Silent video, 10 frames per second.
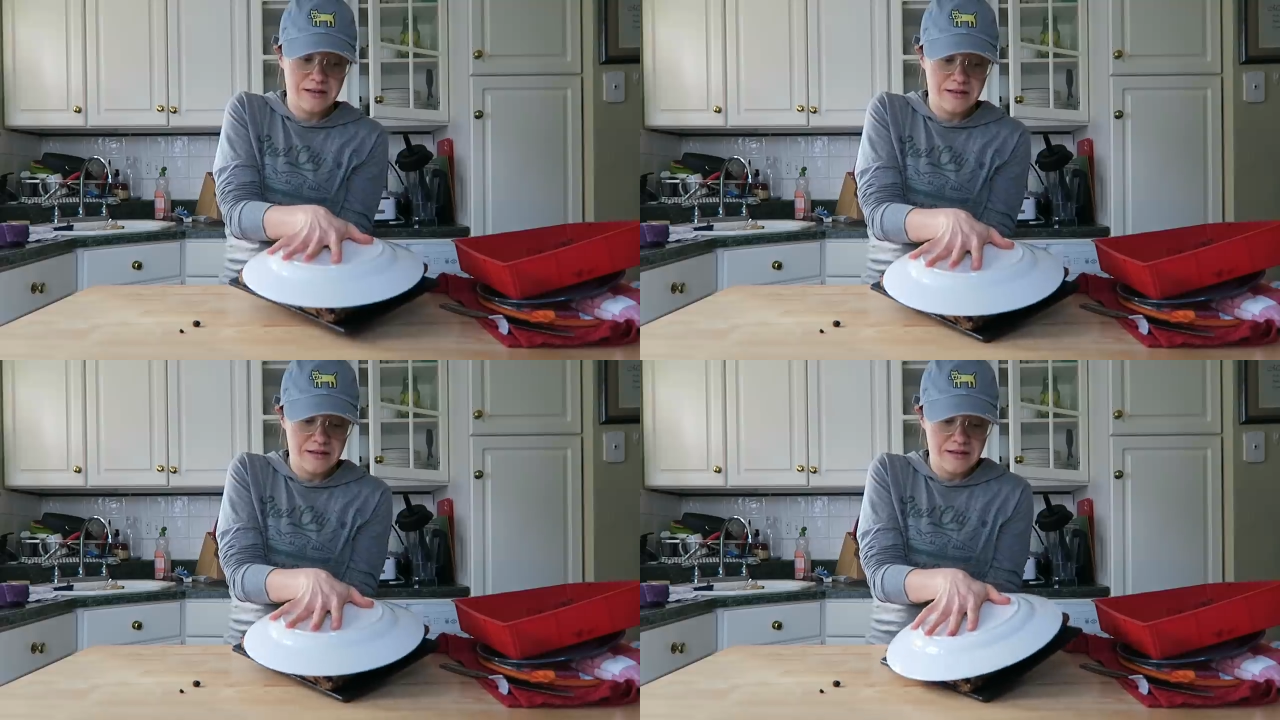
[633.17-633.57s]

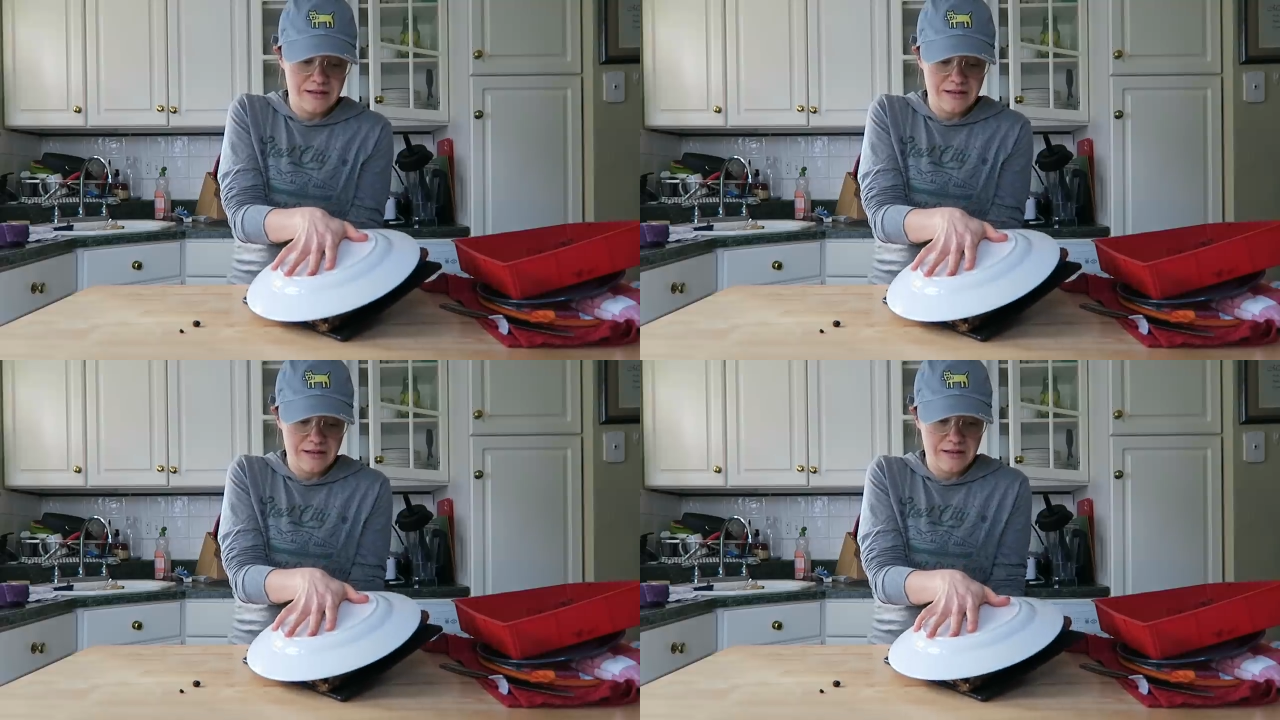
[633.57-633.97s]

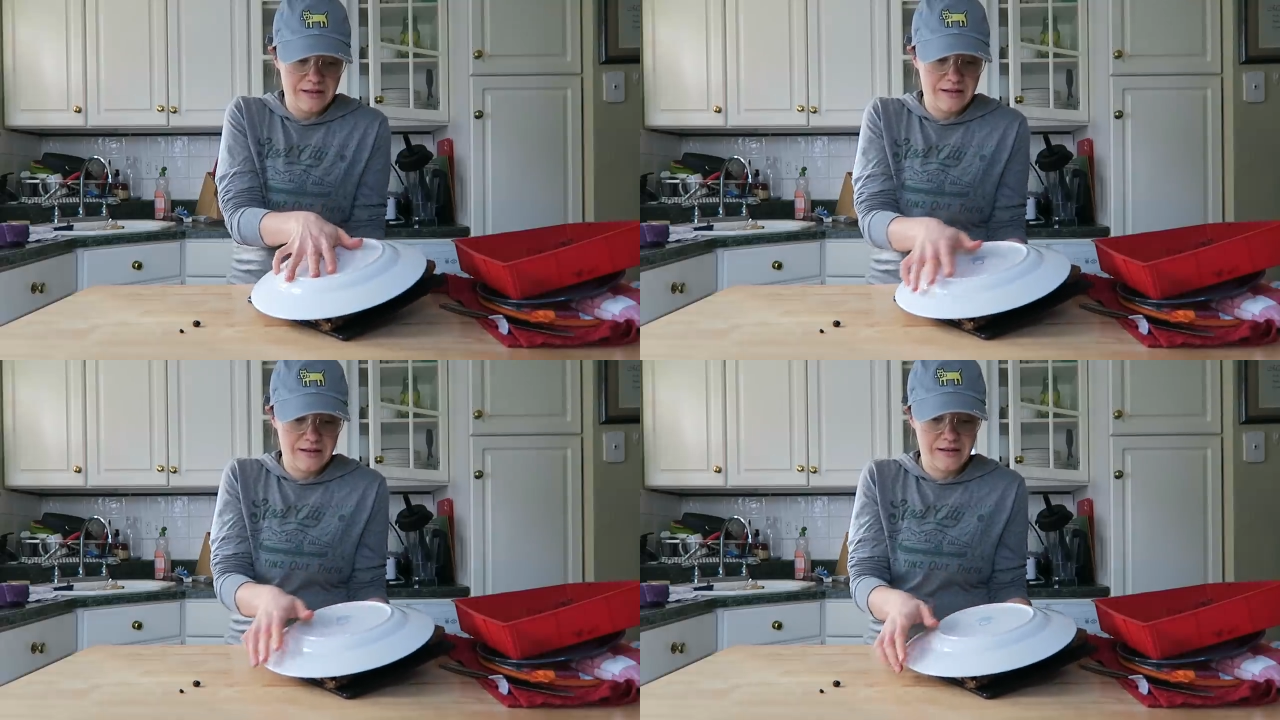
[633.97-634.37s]

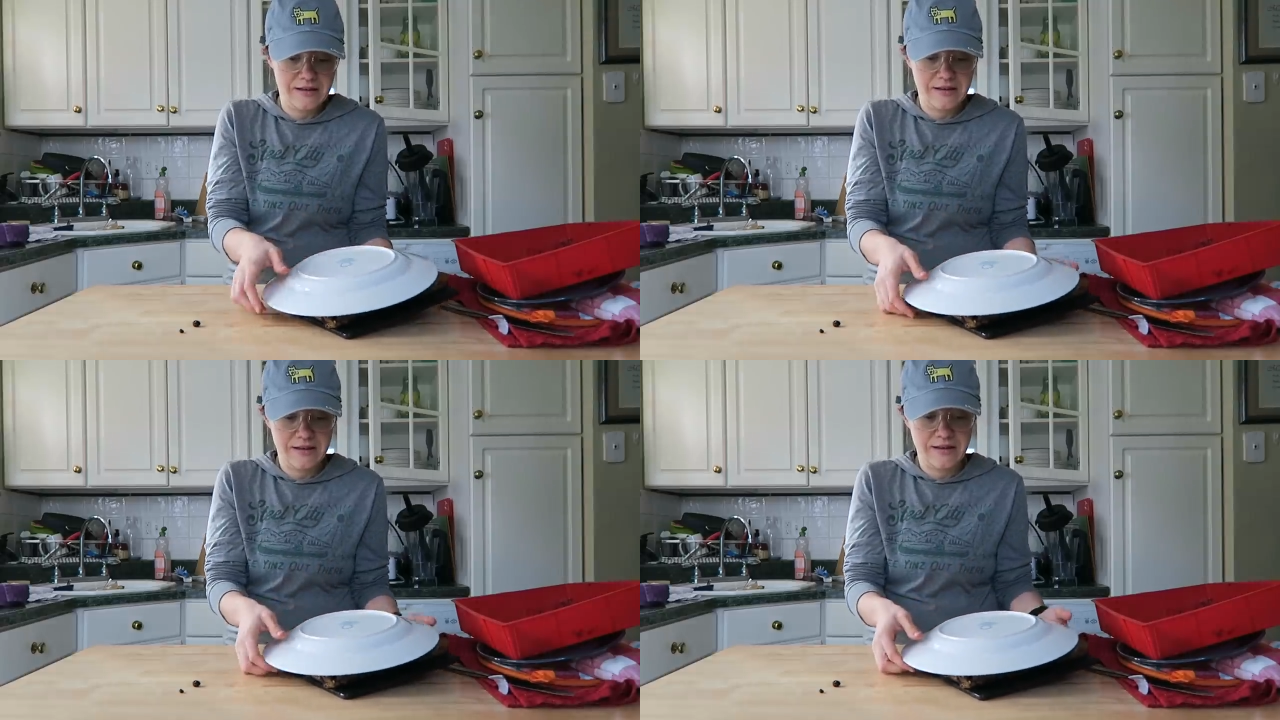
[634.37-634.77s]

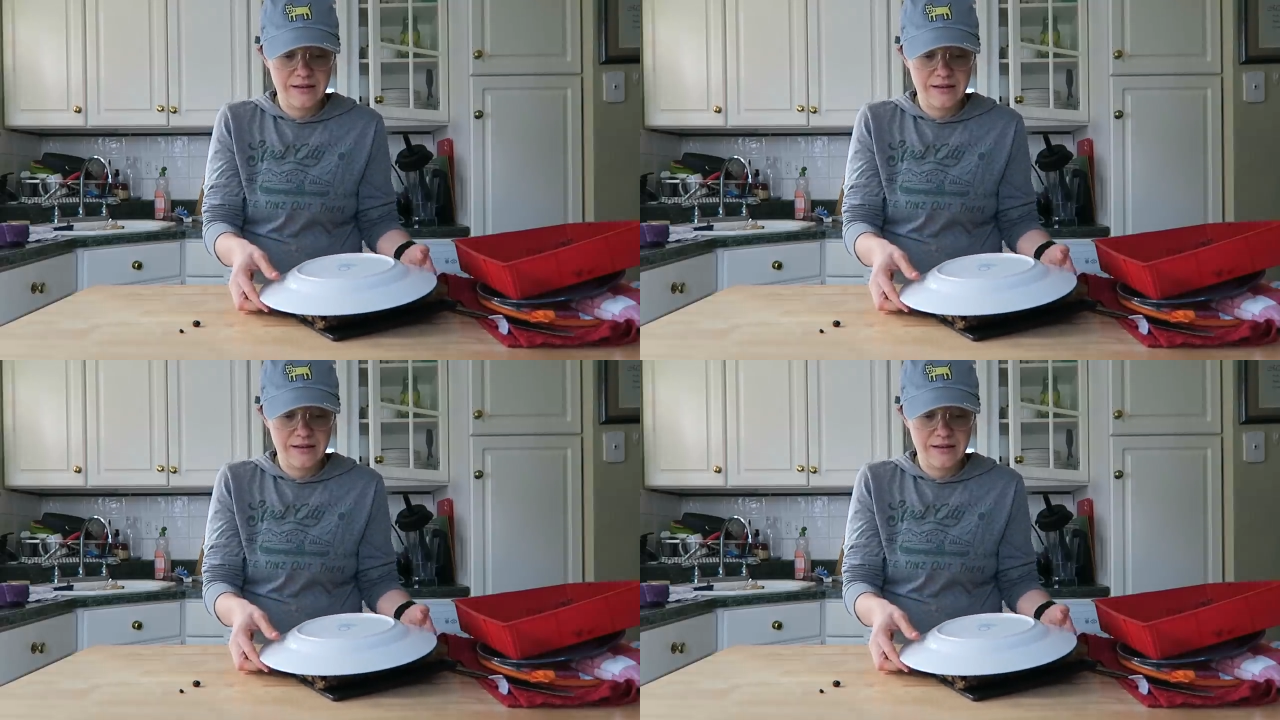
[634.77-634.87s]
Nobody speaks.